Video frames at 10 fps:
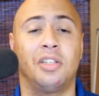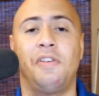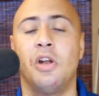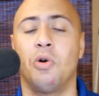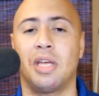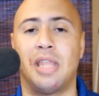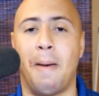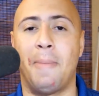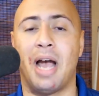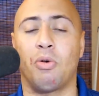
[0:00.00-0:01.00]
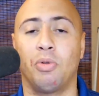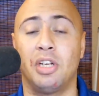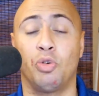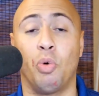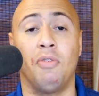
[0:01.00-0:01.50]
If you don't get that back
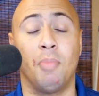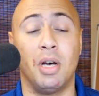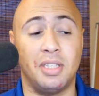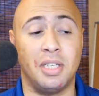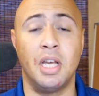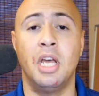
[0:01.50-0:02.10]
within 12 months,